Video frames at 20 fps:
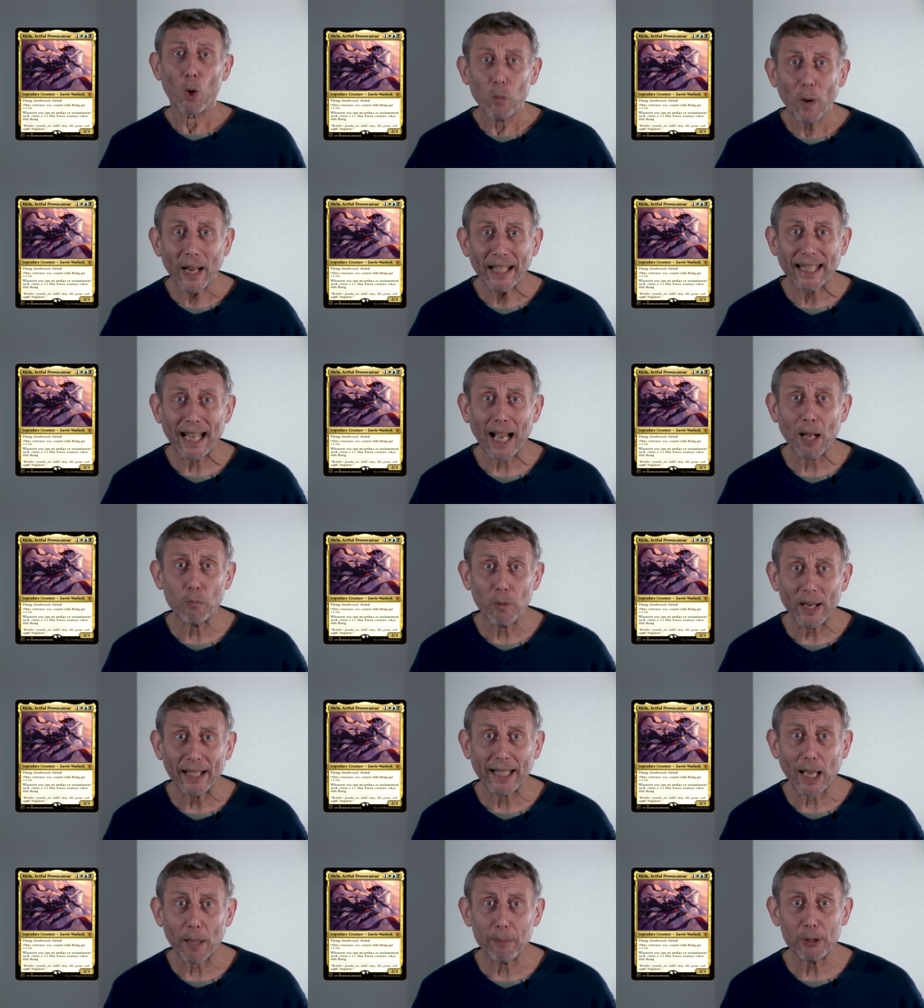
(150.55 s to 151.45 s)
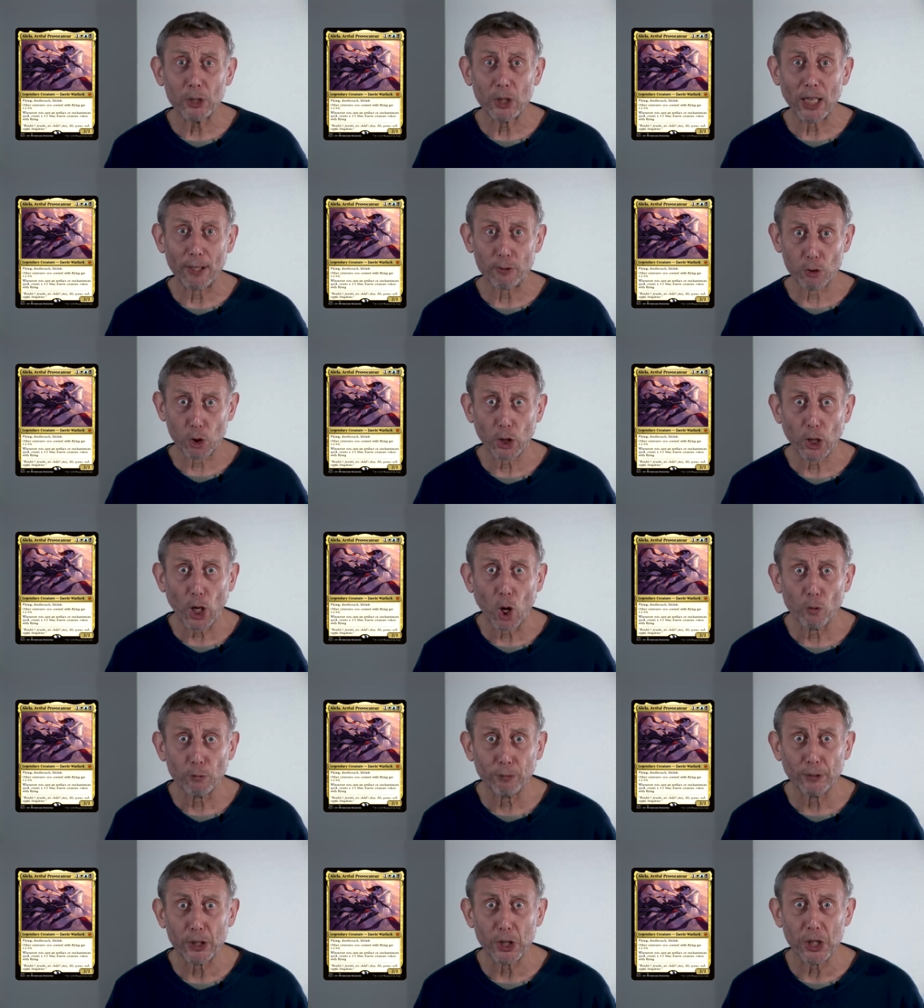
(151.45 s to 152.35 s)
Wake up, he shouts. Your
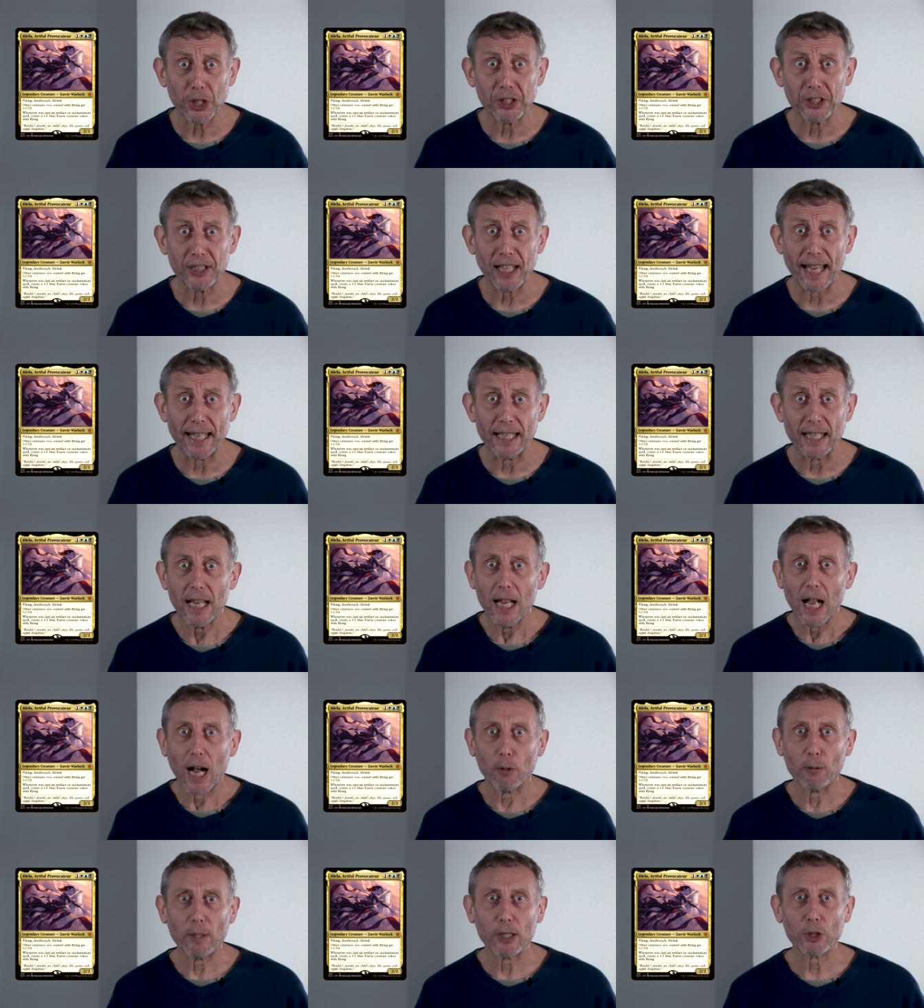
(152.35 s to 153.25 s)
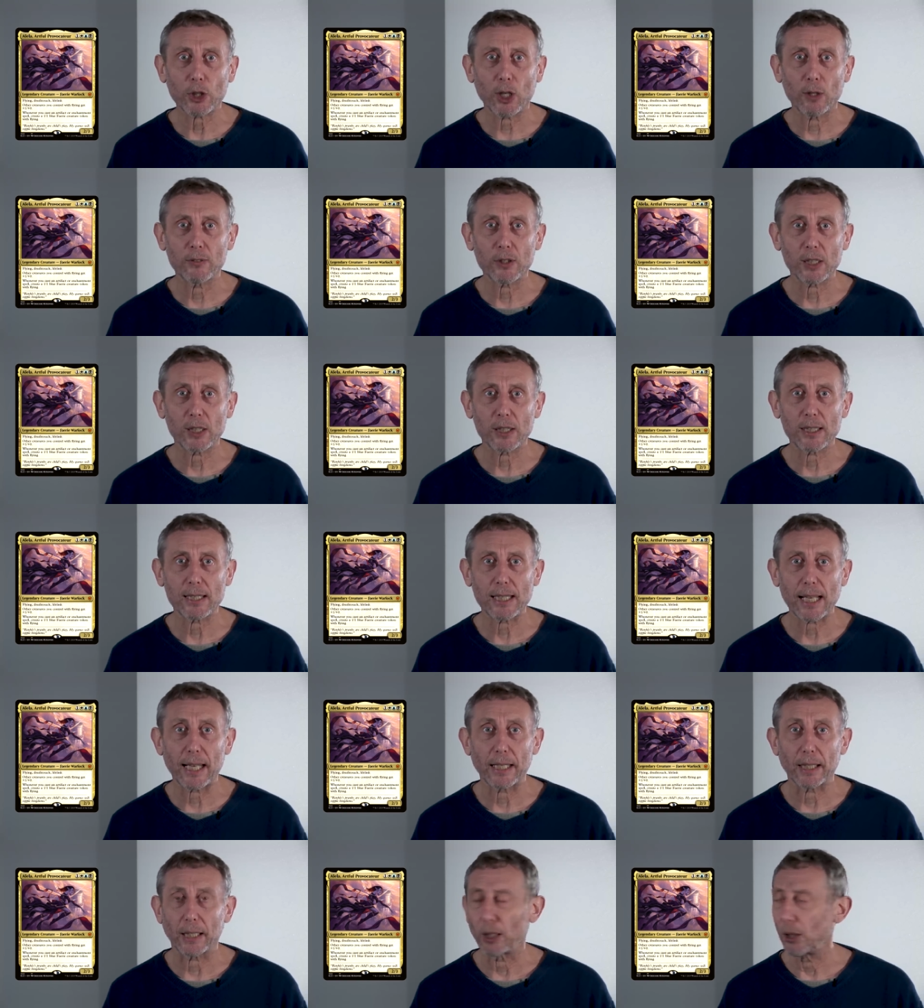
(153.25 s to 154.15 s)
goldfish is dead. I rushed over to the
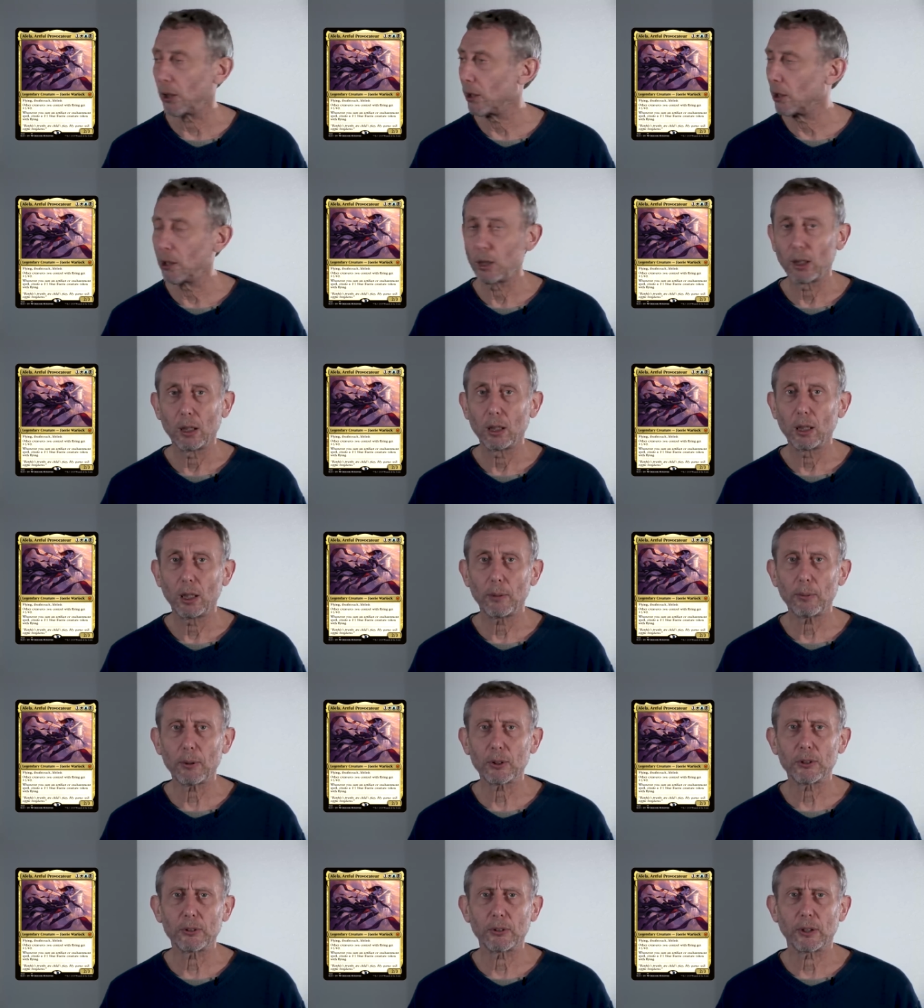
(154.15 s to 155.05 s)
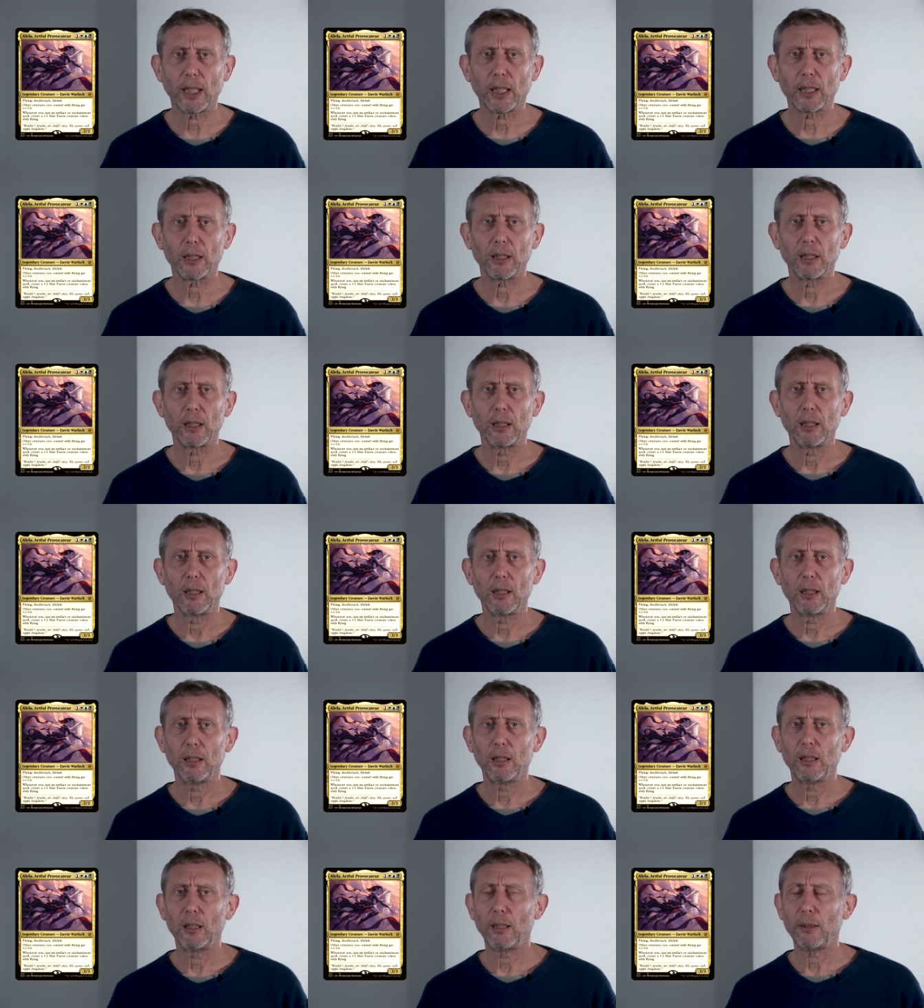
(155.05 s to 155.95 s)
tank. It wasn't dead.
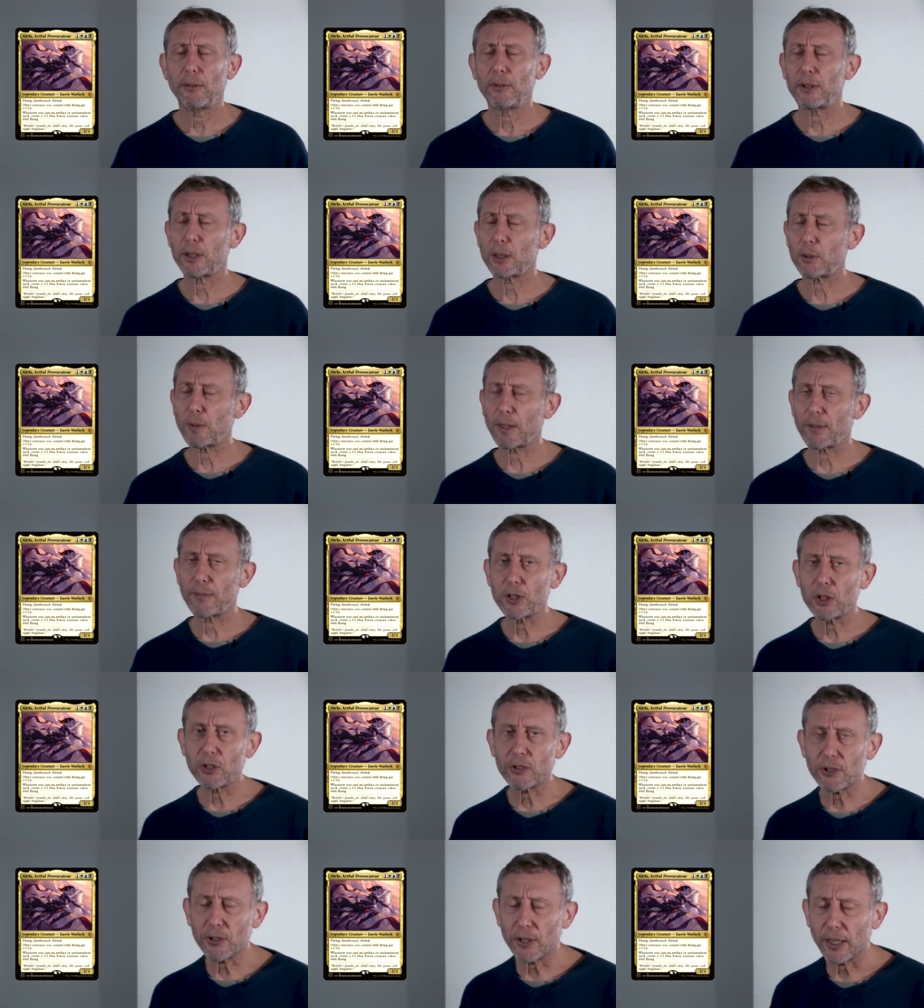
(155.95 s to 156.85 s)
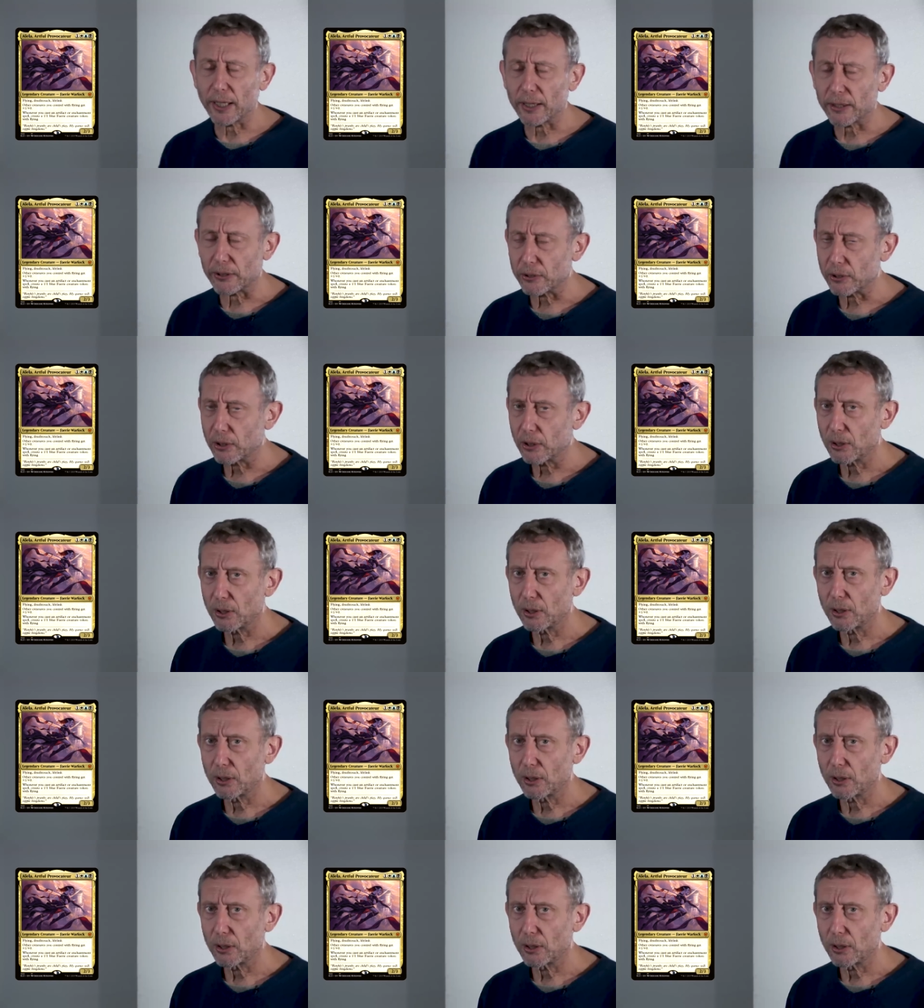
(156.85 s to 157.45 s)
It was just one of his tricks.